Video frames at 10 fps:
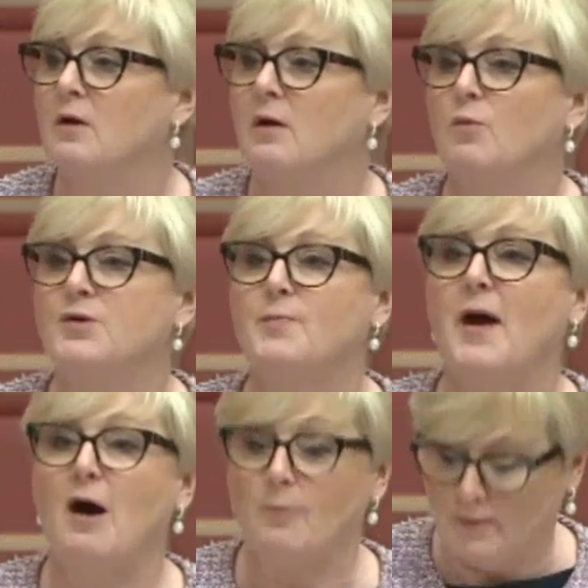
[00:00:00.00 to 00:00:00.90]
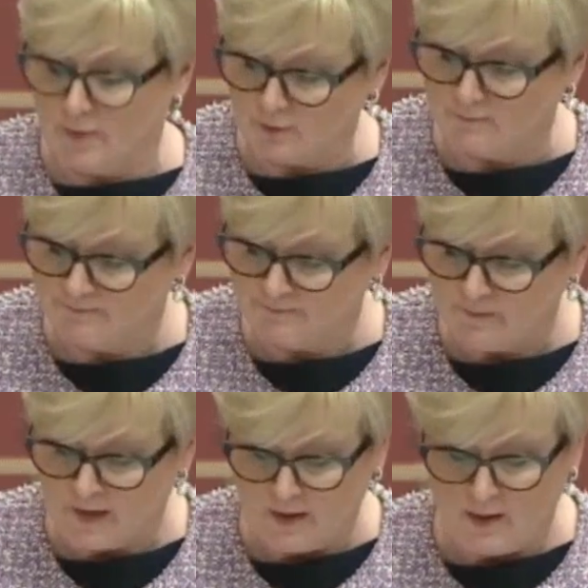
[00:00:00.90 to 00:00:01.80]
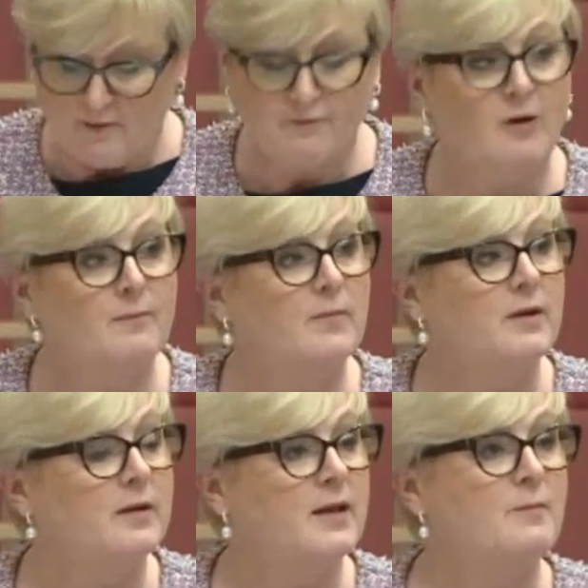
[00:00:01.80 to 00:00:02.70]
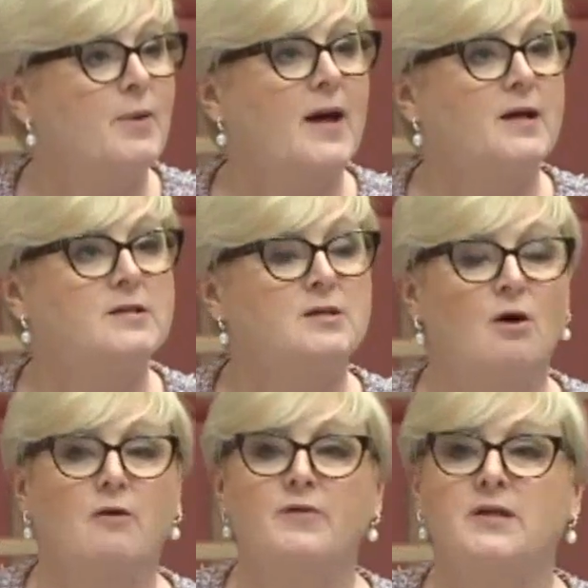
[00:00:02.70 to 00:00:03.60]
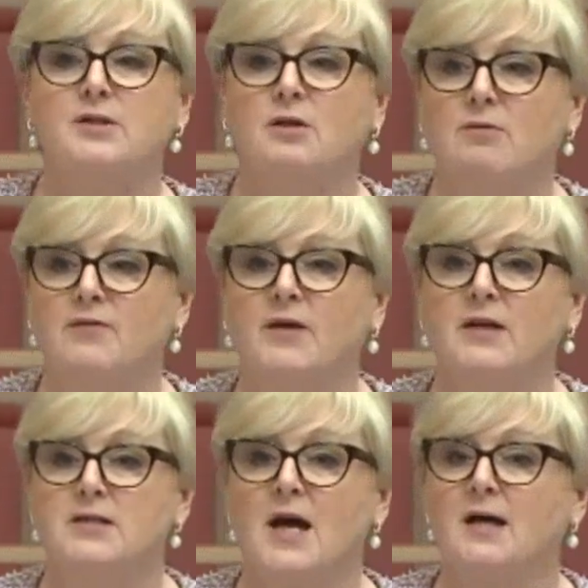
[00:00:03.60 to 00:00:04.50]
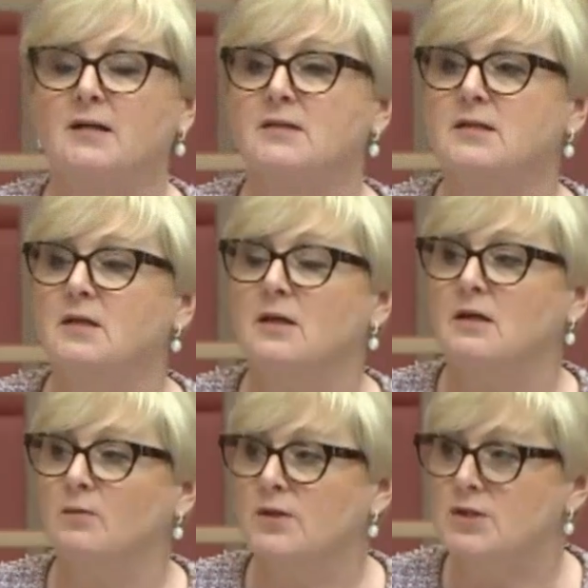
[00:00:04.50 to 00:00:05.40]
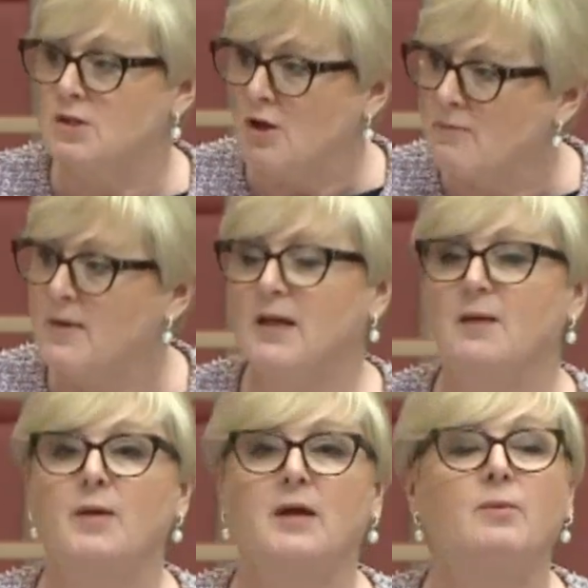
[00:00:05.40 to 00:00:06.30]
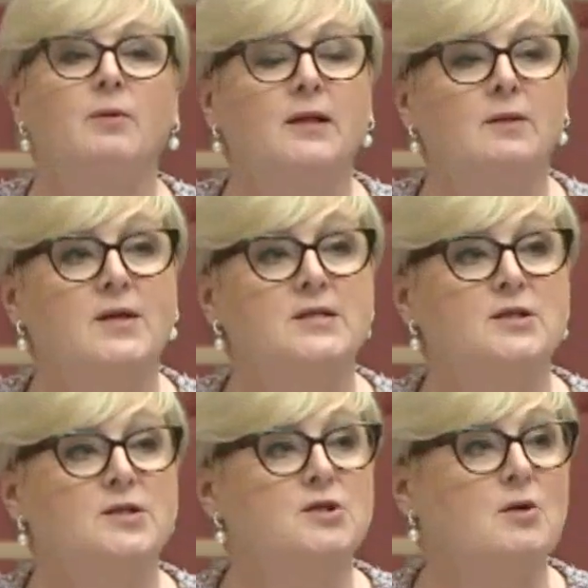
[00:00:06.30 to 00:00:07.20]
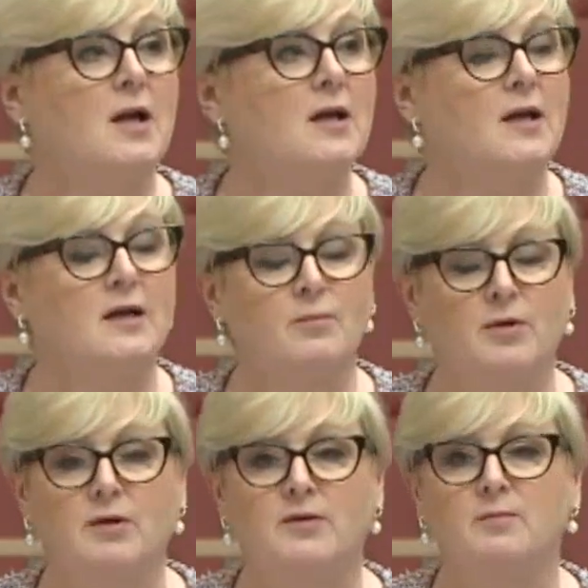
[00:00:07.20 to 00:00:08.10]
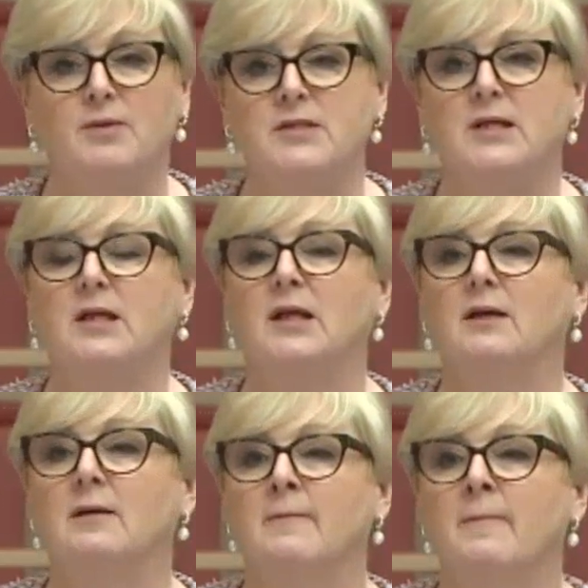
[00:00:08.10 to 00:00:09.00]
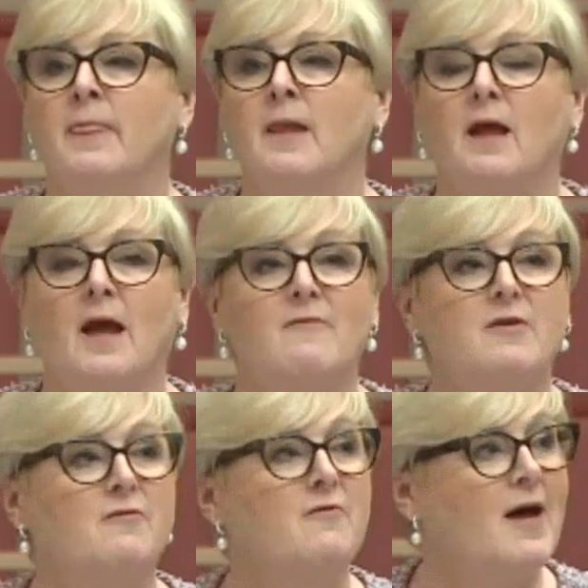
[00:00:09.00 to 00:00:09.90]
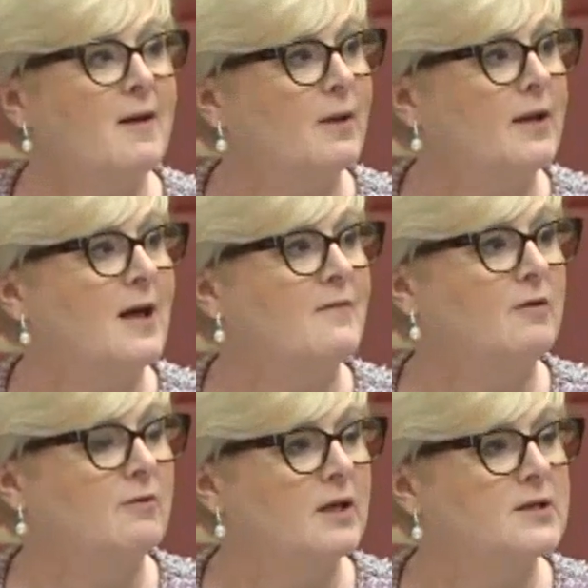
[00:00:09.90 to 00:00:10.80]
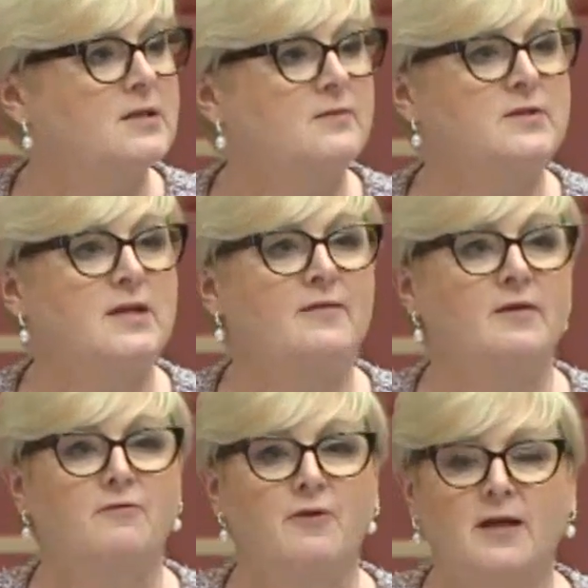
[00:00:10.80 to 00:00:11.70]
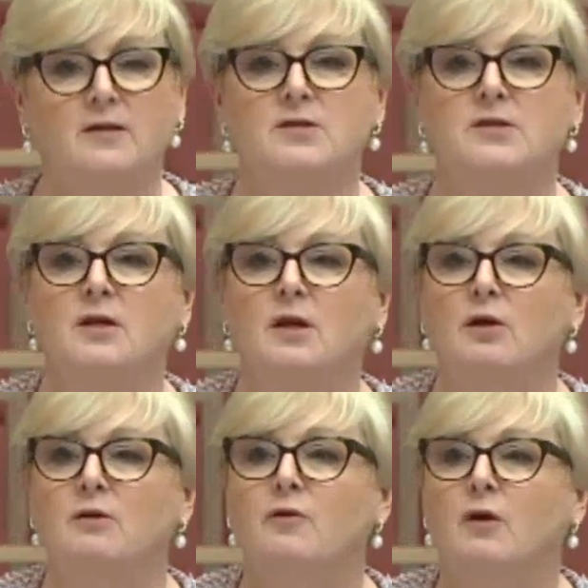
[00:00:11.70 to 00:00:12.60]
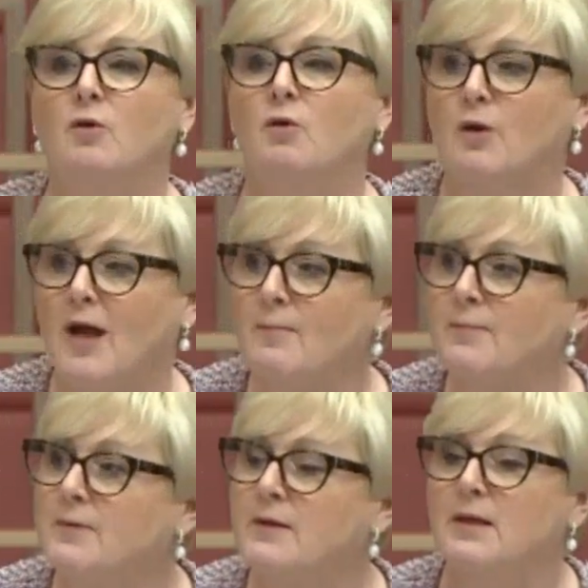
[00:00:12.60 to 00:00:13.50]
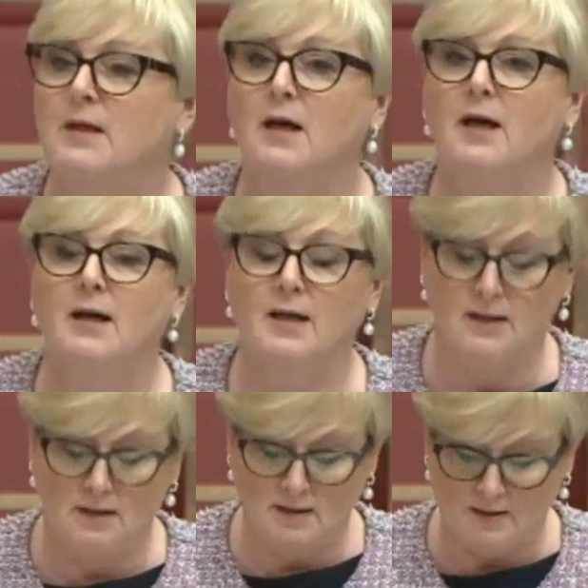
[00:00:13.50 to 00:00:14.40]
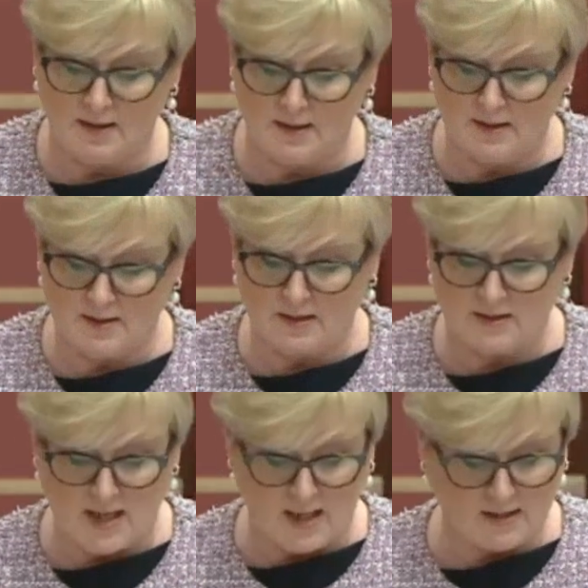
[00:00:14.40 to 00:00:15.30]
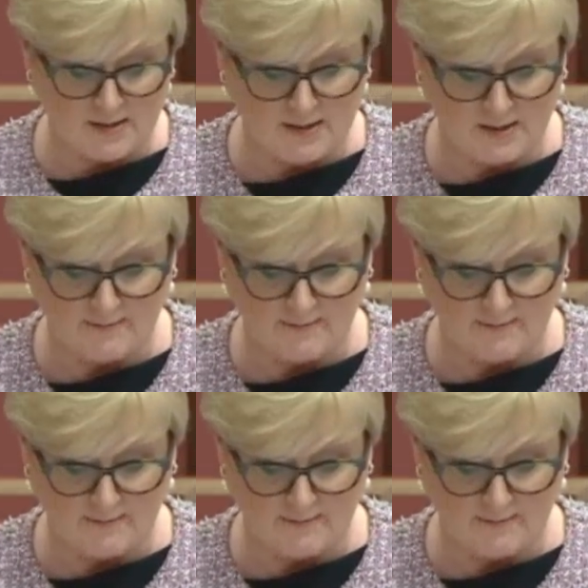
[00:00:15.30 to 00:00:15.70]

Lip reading: was palpable from the impacts of these horrific attacks, with so many people in Western Australia and in Perth in particular having family, having relatives, having friends who've got caught up in these attacks.